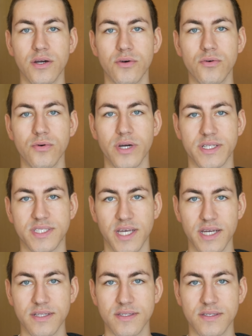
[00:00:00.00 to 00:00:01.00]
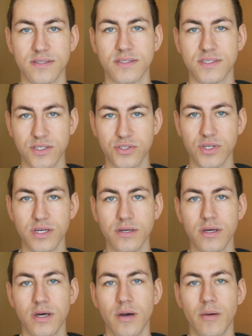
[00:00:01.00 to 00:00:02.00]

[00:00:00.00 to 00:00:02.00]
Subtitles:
who attacked Sintra,